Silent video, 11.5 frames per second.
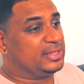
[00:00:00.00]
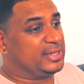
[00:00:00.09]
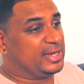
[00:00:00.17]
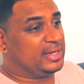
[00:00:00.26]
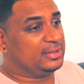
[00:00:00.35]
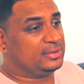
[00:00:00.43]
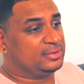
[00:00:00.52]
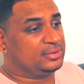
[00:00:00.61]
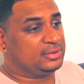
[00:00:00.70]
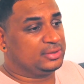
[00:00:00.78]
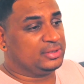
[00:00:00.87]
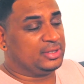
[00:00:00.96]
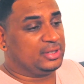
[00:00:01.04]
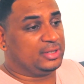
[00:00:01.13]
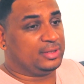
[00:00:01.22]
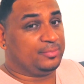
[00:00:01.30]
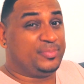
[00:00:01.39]
get
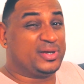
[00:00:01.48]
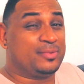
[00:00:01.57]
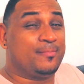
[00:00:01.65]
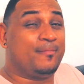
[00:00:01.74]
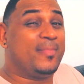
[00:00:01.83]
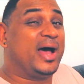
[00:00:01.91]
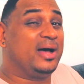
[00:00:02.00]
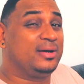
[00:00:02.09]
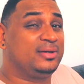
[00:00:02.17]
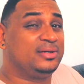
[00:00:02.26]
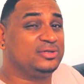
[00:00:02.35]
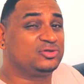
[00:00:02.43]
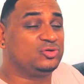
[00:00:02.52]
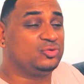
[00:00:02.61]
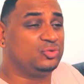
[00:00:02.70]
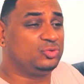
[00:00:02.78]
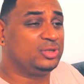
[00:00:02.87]
the Big Mac, it's
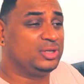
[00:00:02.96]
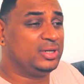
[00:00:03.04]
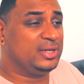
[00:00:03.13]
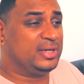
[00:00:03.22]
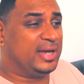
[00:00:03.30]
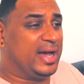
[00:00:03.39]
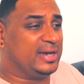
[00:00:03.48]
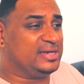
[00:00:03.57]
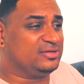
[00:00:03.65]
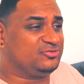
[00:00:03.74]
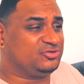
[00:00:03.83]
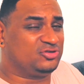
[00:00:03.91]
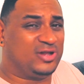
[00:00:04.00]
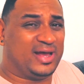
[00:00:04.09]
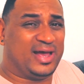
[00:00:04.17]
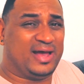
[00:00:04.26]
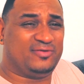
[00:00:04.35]
called, and it's just
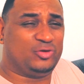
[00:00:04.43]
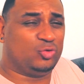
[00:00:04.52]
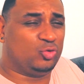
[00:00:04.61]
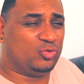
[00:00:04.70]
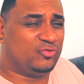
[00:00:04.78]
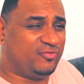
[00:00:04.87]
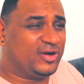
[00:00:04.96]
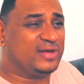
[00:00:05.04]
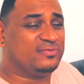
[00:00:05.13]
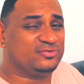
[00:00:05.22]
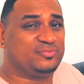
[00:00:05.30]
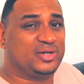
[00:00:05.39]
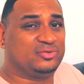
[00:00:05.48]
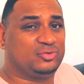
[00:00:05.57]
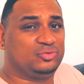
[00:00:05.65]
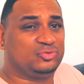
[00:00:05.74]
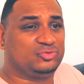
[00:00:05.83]
like having all the flavours of
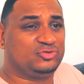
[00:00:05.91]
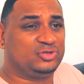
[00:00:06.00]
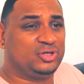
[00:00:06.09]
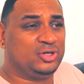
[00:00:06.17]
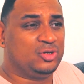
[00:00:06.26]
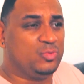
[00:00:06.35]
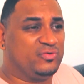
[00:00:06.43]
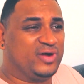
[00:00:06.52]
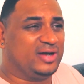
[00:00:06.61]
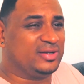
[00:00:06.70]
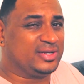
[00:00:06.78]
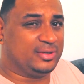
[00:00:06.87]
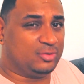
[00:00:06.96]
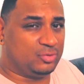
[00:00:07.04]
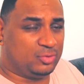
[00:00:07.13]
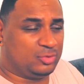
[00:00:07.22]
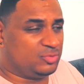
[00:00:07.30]
McDonald's without the
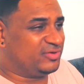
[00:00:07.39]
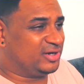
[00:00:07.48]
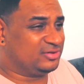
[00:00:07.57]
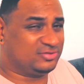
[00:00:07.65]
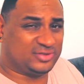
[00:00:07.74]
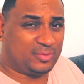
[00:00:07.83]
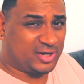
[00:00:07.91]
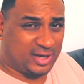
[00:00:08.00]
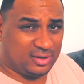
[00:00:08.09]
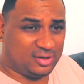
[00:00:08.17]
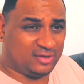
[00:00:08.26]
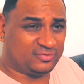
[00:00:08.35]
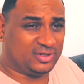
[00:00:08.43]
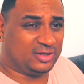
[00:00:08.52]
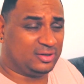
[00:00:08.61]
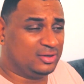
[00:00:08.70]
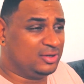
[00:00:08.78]
guilt, without the stomachache
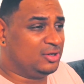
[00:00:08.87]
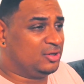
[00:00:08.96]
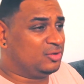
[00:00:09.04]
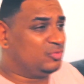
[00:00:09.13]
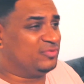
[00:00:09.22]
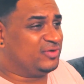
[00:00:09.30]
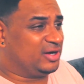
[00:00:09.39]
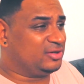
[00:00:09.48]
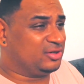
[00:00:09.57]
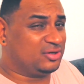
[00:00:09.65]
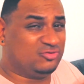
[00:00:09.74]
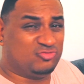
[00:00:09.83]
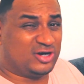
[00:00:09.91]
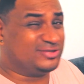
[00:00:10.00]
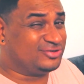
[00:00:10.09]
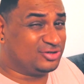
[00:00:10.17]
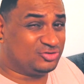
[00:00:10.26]
after, without the
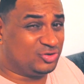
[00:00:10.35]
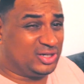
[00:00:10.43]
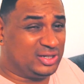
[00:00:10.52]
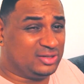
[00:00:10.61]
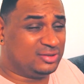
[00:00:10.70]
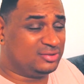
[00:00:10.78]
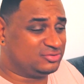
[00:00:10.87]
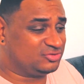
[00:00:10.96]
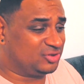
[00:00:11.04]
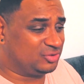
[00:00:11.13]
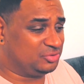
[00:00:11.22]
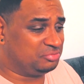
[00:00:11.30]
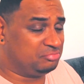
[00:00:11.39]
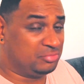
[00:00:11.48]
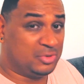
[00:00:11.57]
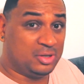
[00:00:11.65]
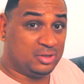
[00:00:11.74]
running to the toilet. So
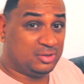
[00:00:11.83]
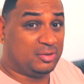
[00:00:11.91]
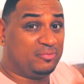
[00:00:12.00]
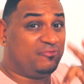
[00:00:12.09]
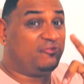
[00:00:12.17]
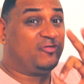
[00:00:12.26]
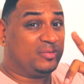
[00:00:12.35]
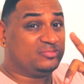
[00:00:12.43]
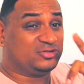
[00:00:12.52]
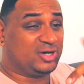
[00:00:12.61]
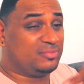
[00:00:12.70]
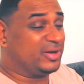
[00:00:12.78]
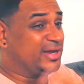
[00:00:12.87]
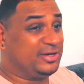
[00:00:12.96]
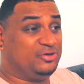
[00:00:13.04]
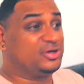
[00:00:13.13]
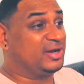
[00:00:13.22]
thumbs up,
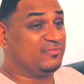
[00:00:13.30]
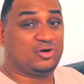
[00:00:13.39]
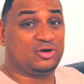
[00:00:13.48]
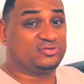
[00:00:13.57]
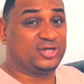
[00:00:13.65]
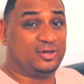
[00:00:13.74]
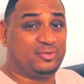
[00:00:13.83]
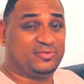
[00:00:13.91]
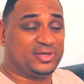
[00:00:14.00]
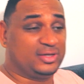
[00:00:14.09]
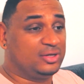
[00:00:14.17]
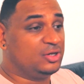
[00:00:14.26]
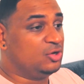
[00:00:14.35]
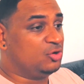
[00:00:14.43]
and then you can have a cocktail with it